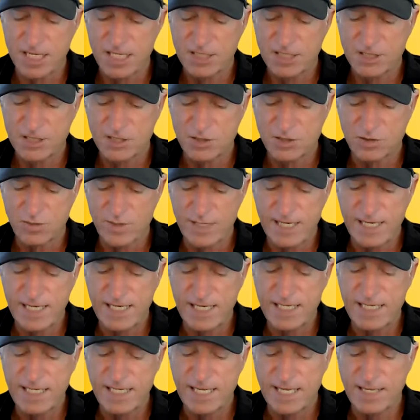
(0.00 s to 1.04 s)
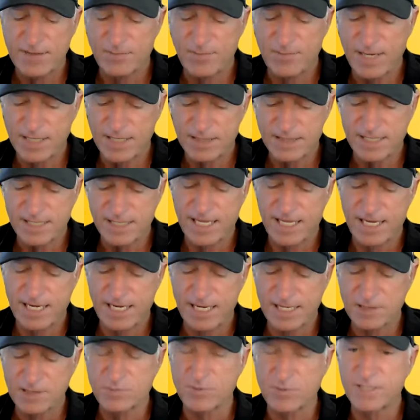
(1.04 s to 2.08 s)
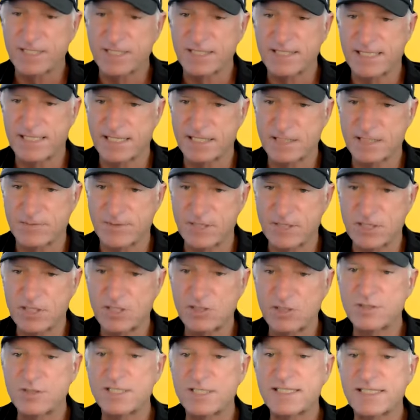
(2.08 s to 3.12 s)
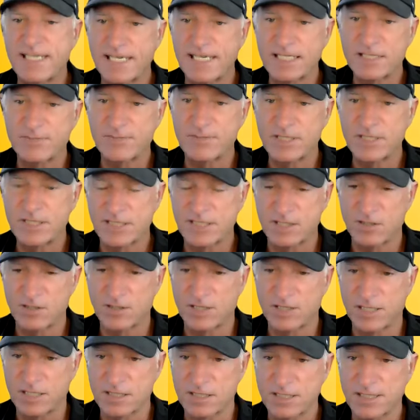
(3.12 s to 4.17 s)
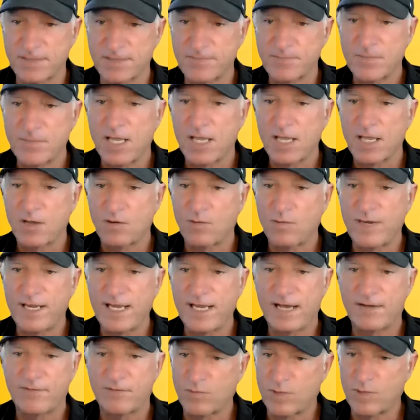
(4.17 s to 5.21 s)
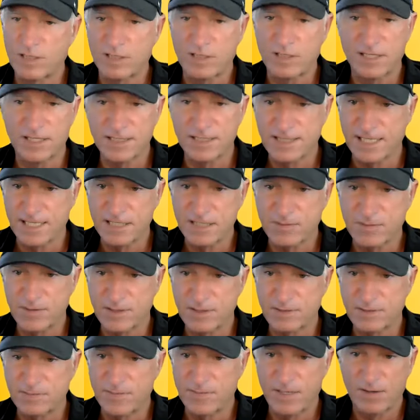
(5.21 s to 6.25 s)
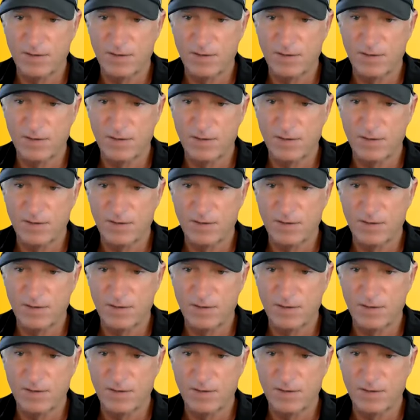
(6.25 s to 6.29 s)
Screen the best candidates with assessments. Use assessments to do this. We have a really good assessment.